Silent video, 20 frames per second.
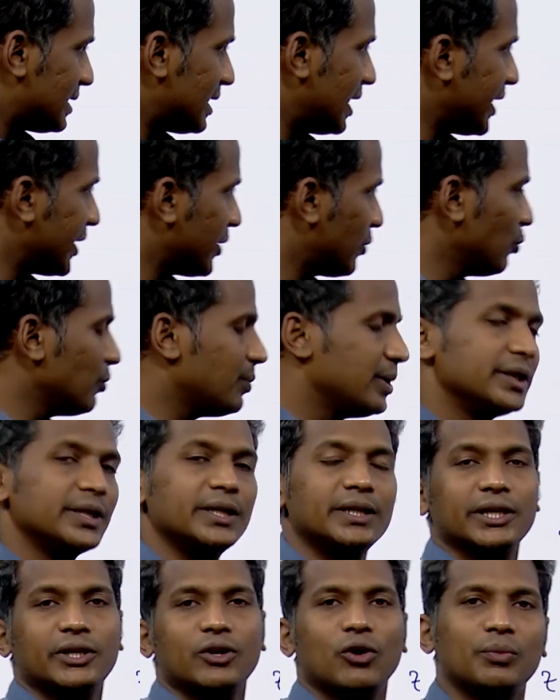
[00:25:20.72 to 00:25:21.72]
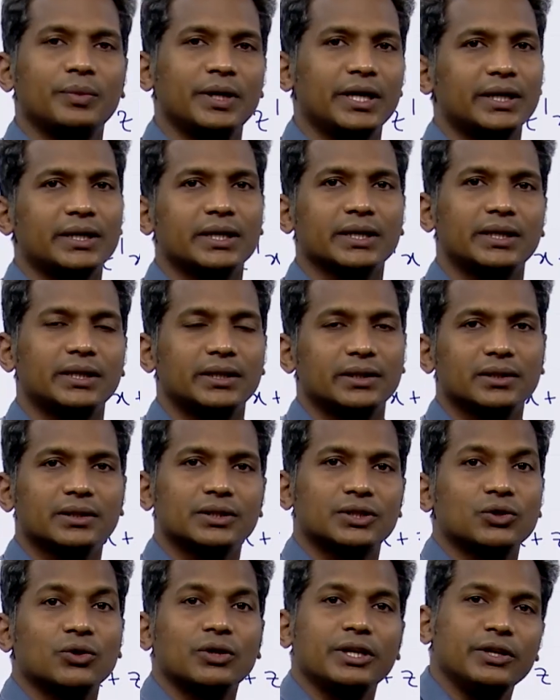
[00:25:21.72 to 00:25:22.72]
z cube in the denominator,
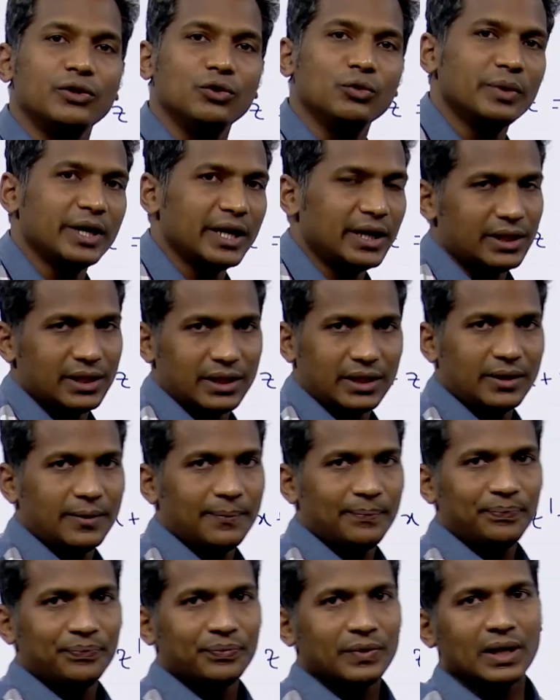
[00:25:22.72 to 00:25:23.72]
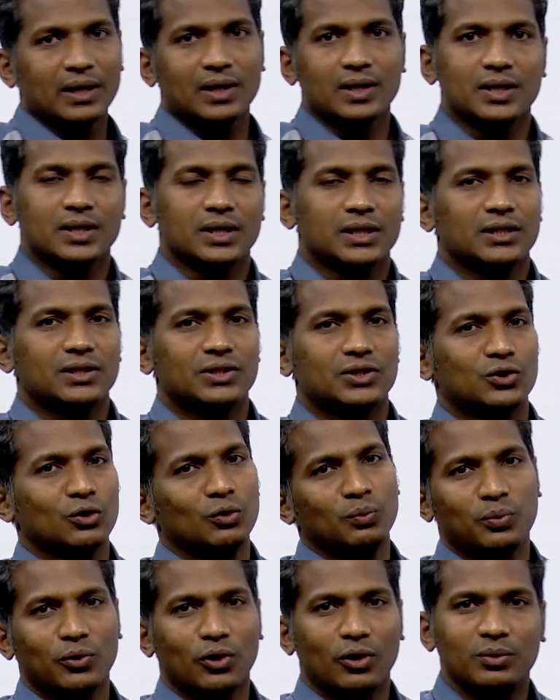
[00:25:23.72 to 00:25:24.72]
numerator, so
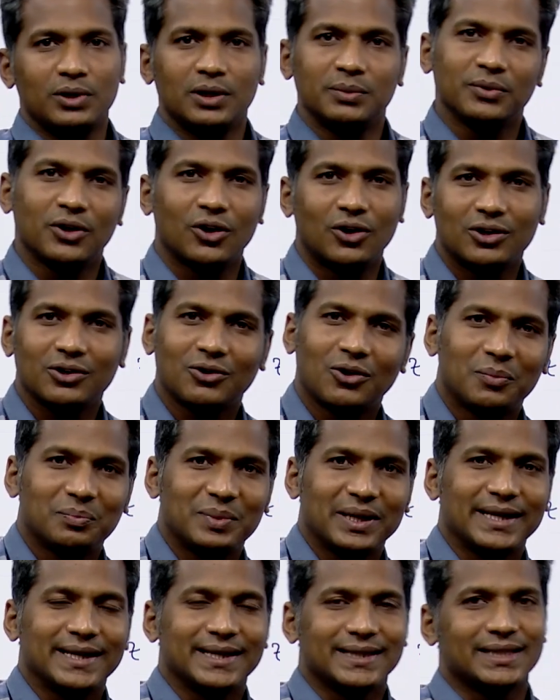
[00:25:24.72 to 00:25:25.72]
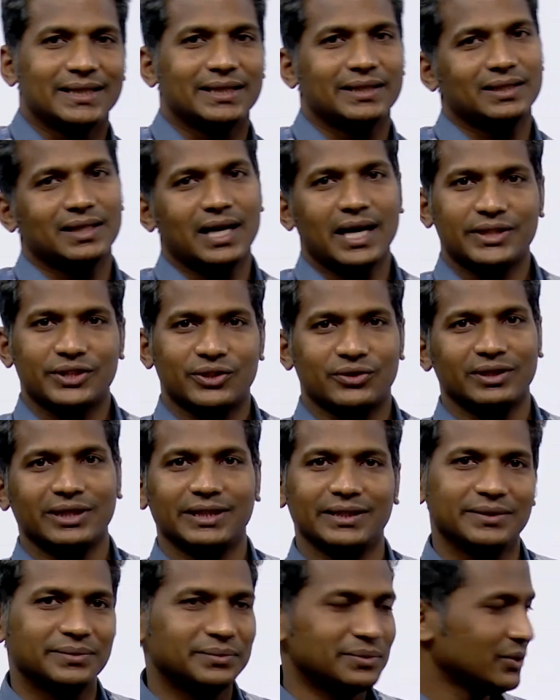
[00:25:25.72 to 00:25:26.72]
problem got complicated
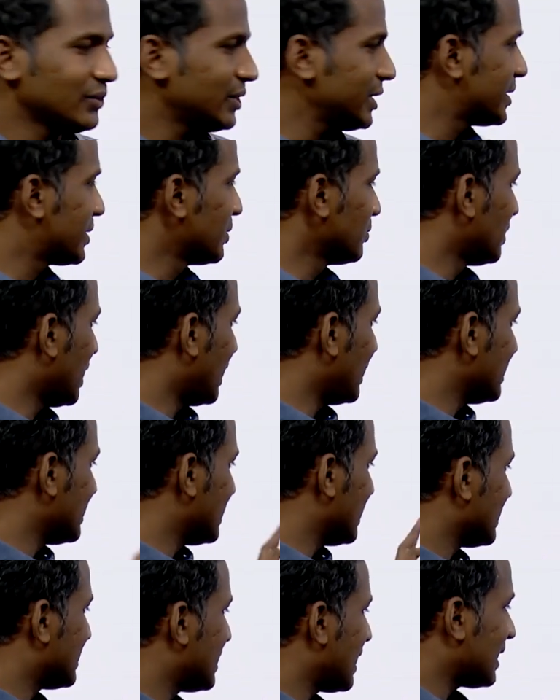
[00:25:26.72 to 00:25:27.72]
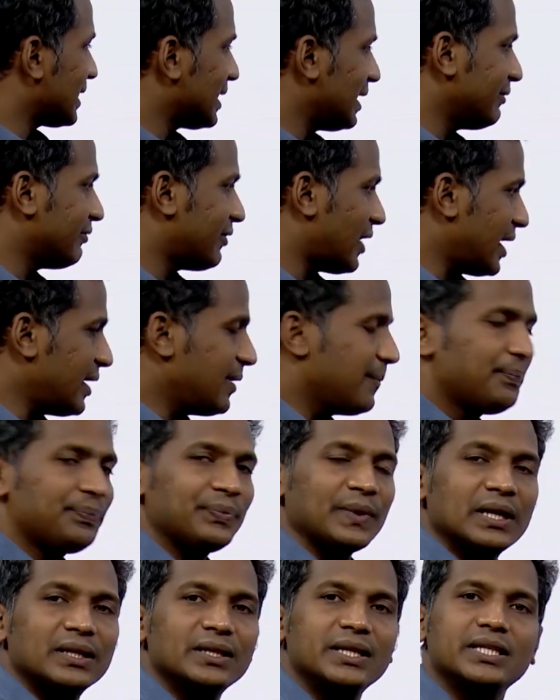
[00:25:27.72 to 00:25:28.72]
naturally. Okay. So, that is exactly why
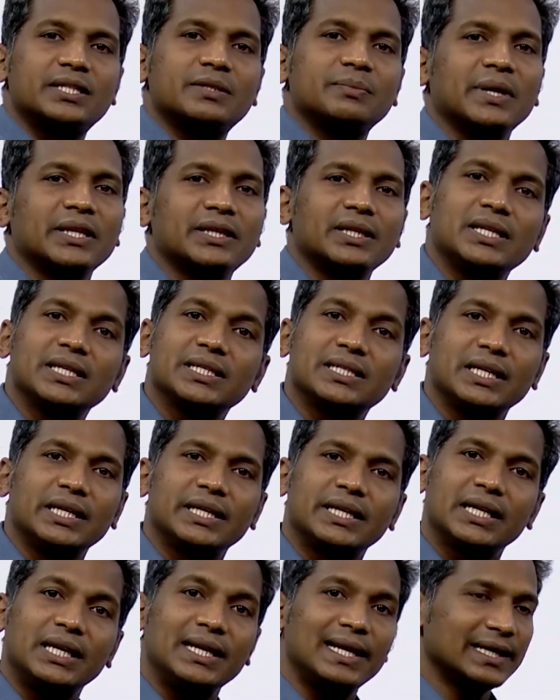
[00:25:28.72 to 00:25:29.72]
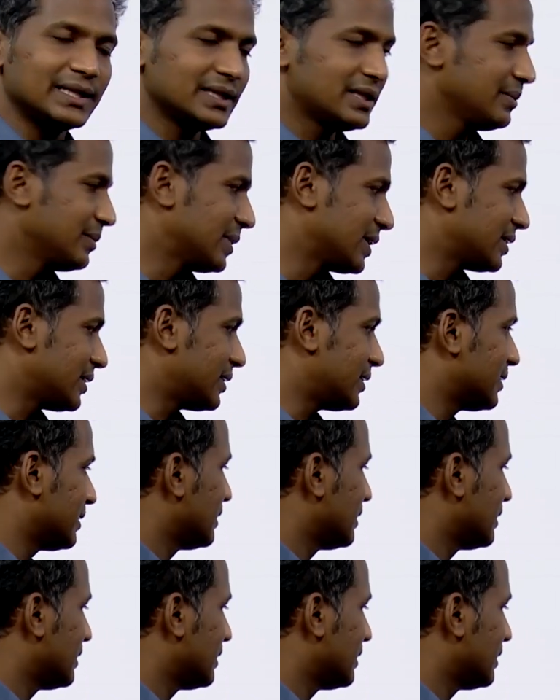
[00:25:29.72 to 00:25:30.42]
this method is a little lengthy method.